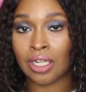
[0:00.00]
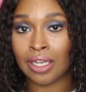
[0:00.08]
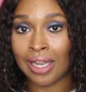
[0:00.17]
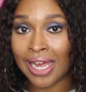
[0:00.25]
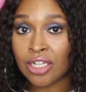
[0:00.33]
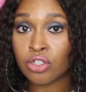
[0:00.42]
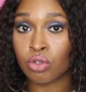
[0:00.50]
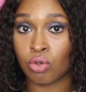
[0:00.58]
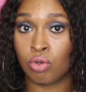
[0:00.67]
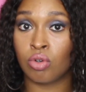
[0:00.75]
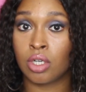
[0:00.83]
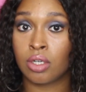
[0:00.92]
the lights are
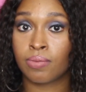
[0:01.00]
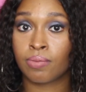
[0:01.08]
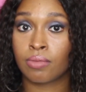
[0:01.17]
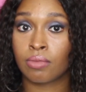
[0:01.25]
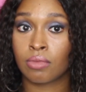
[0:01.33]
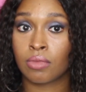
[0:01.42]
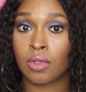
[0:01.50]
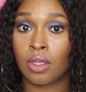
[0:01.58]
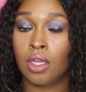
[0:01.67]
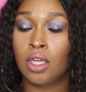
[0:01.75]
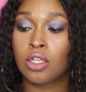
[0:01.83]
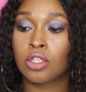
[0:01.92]

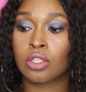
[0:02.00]
on.